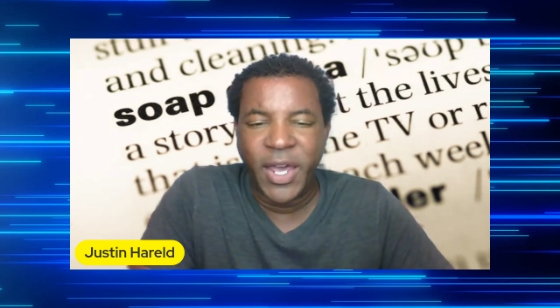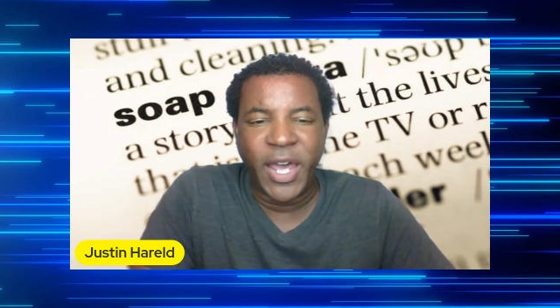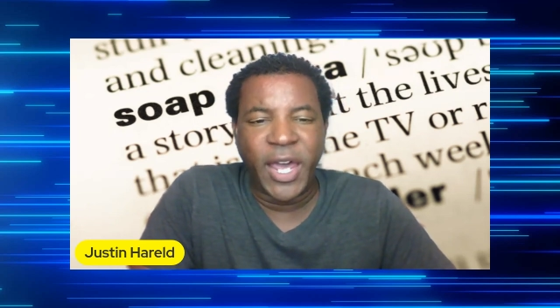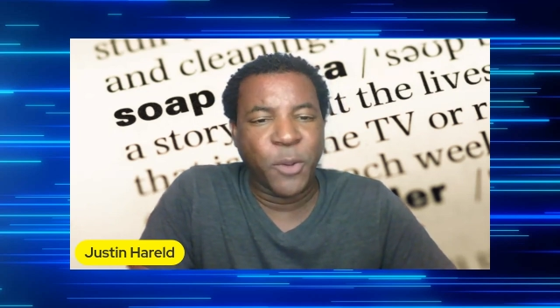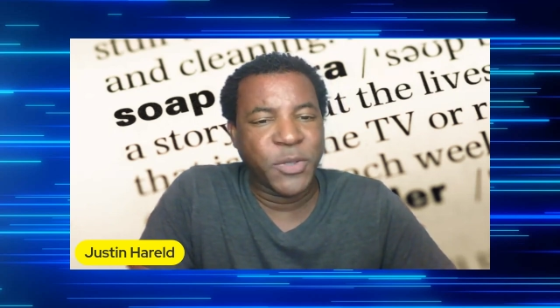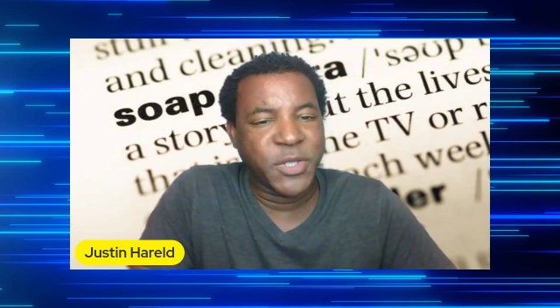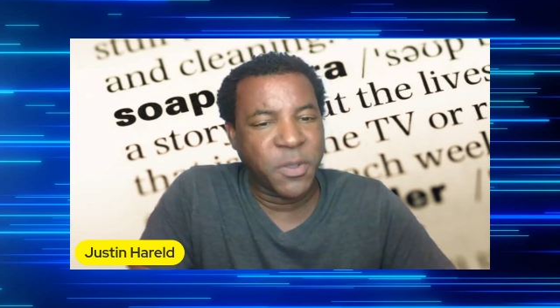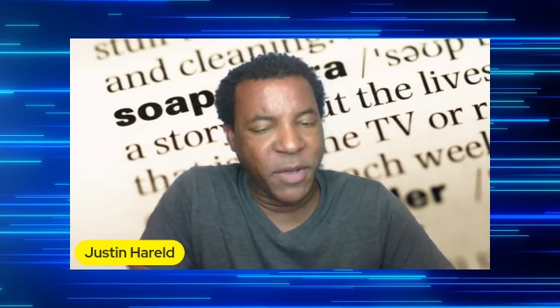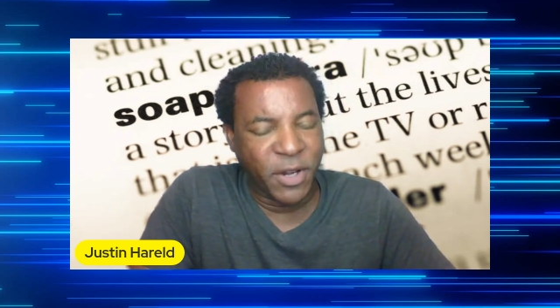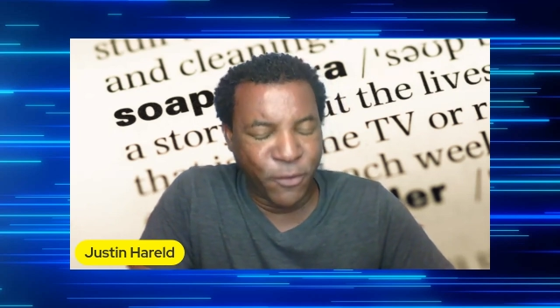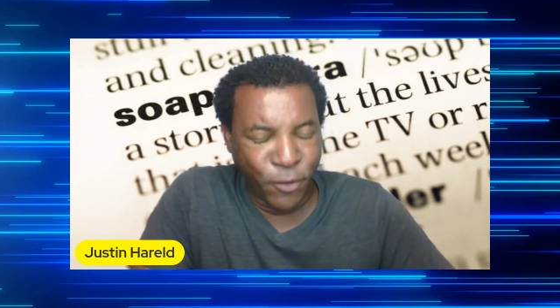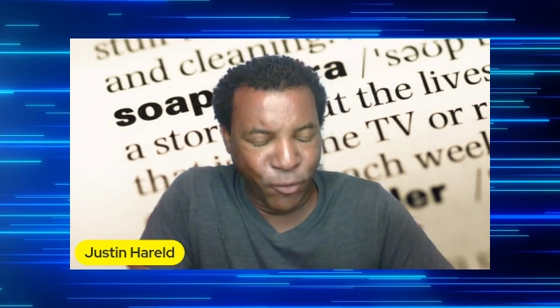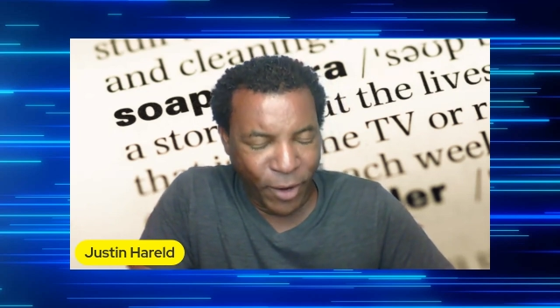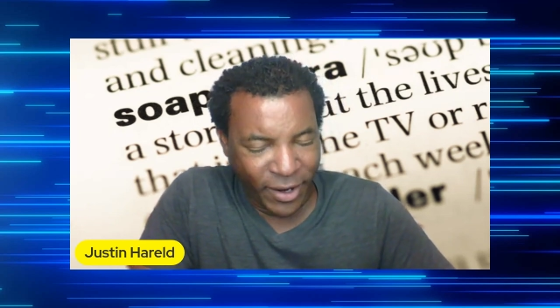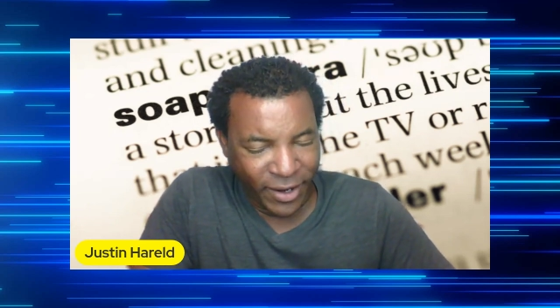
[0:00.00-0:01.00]
it was a bit of a
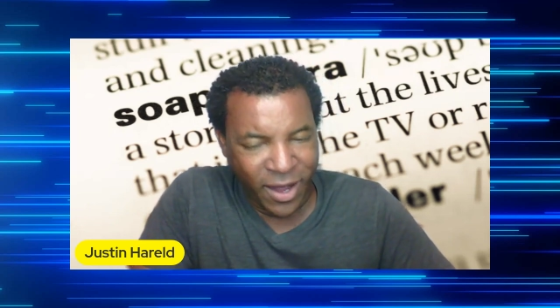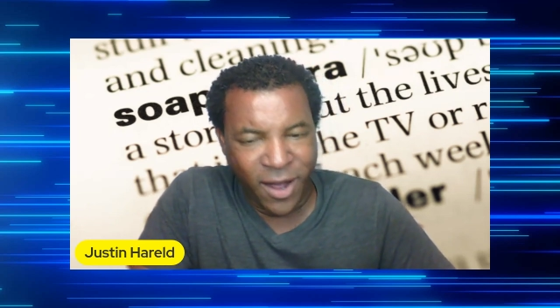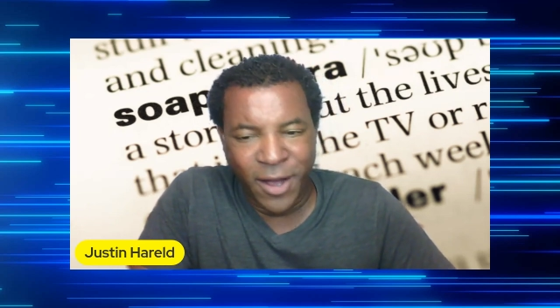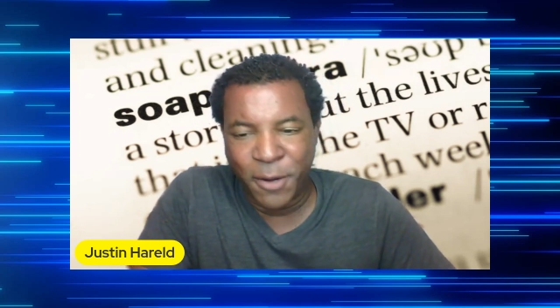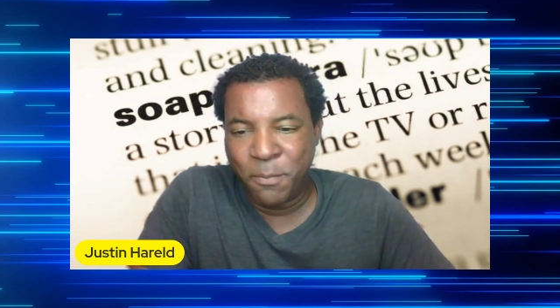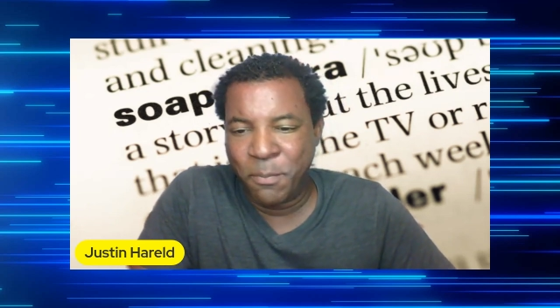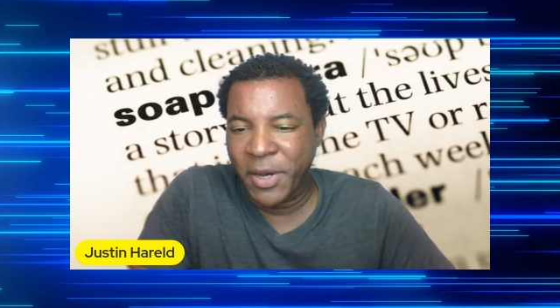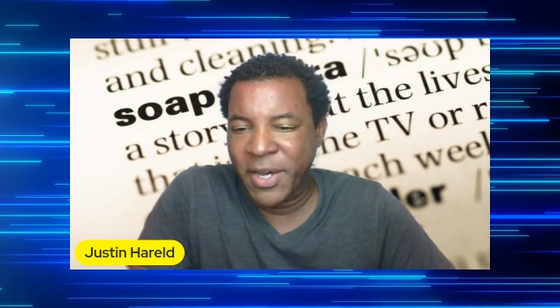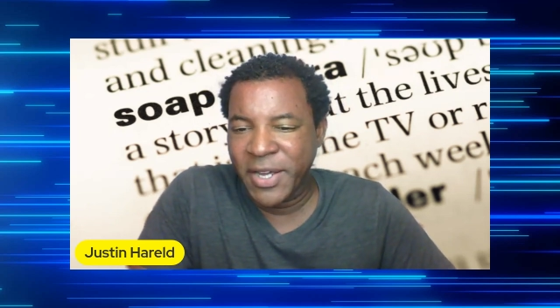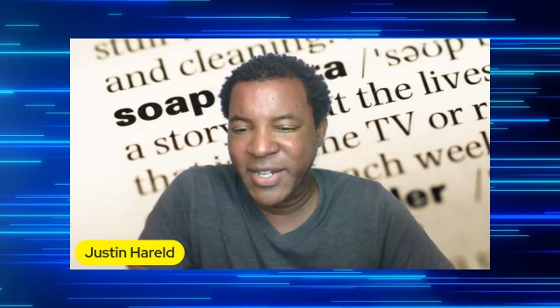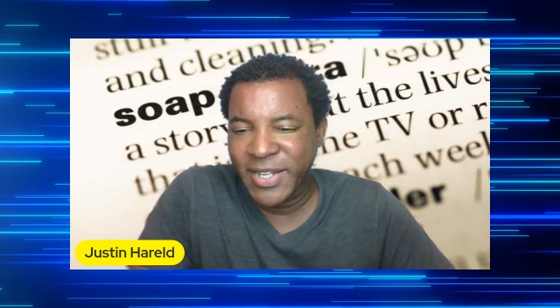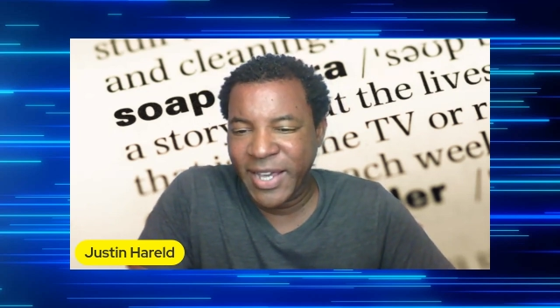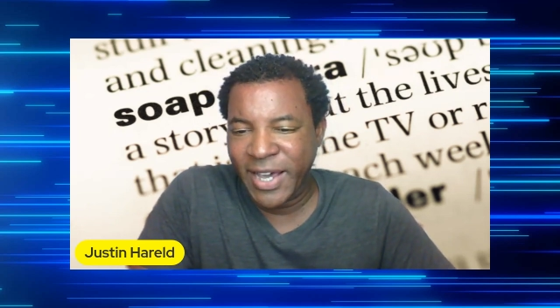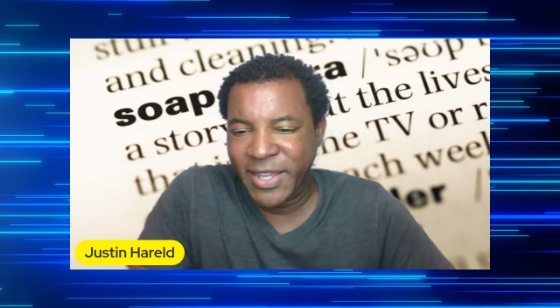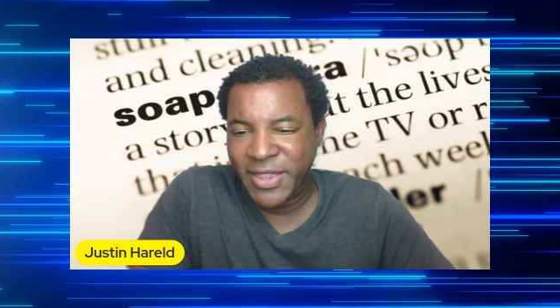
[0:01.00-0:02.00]
retcon, but
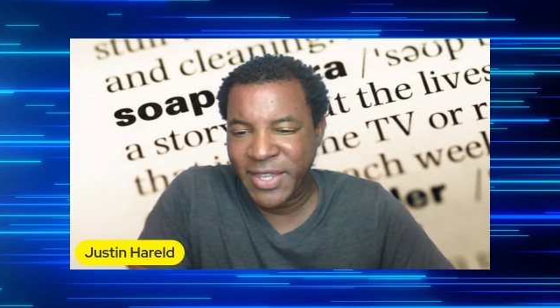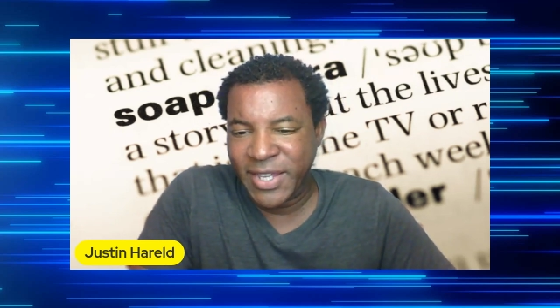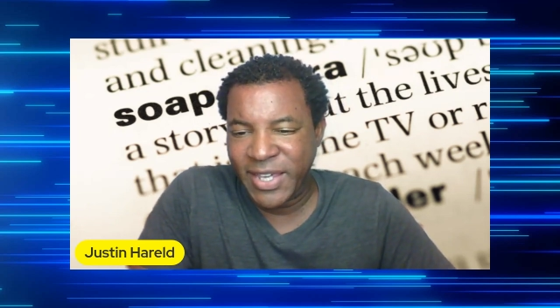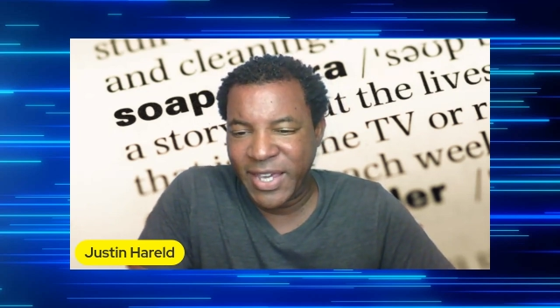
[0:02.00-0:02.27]
I think